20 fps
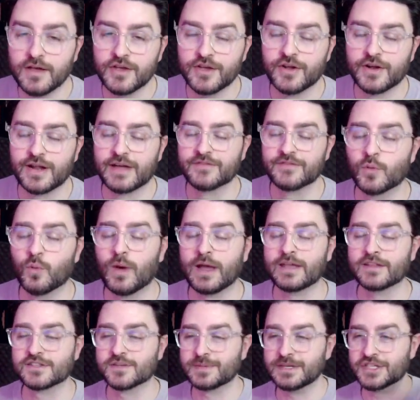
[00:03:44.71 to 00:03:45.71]
You don't
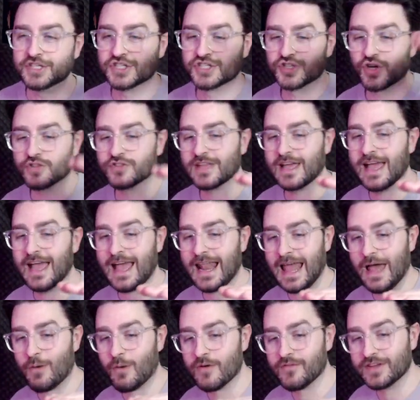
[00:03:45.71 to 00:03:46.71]
wait to be shot the hell
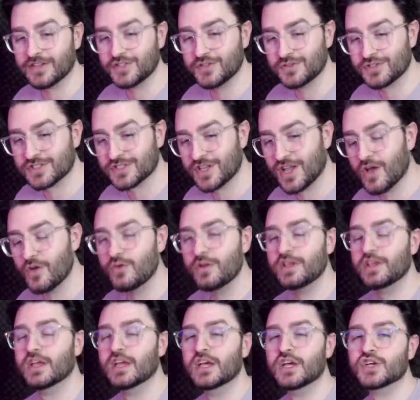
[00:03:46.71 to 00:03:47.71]
out of as you
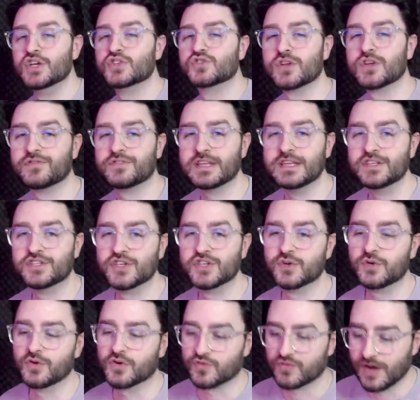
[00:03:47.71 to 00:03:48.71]
slowly drift into
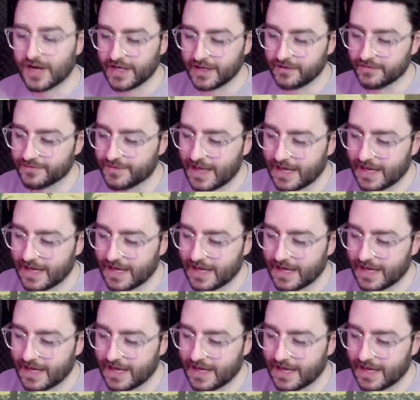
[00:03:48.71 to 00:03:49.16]
your grave.